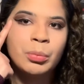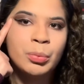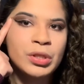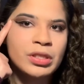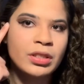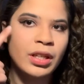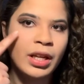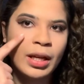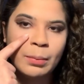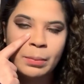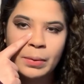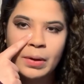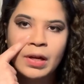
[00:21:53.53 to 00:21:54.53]
prison
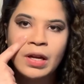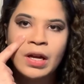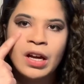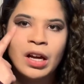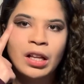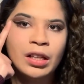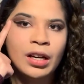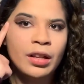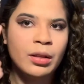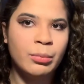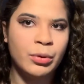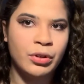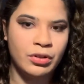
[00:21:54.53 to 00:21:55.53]
camp. A lot of
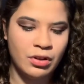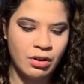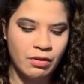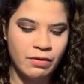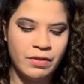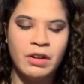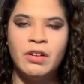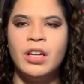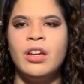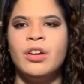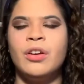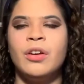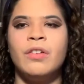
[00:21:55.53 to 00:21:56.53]
them are very
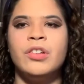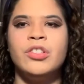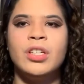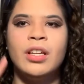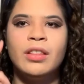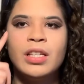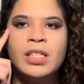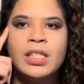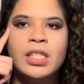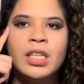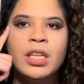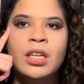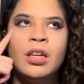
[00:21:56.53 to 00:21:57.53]
encouraging. They
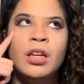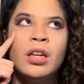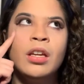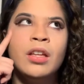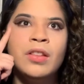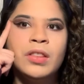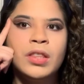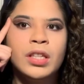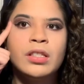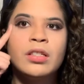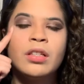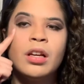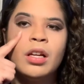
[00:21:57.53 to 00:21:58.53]
see
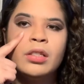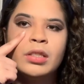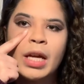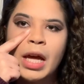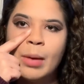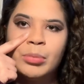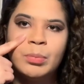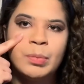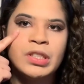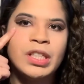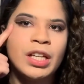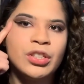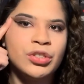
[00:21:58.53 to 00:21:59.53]
this untapped
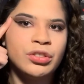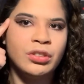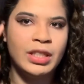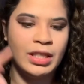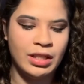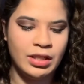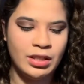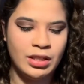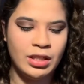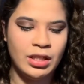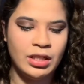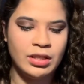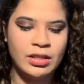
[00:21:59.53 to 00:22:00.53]
potential in
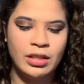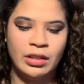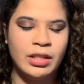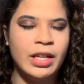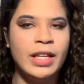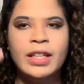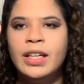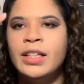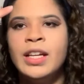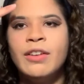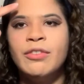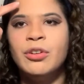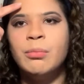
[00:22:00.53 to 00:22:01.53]
Cilka, and they
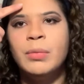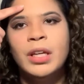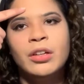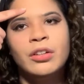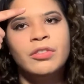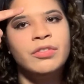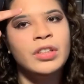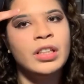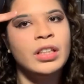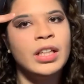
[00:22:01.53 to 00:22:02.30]
never make her feel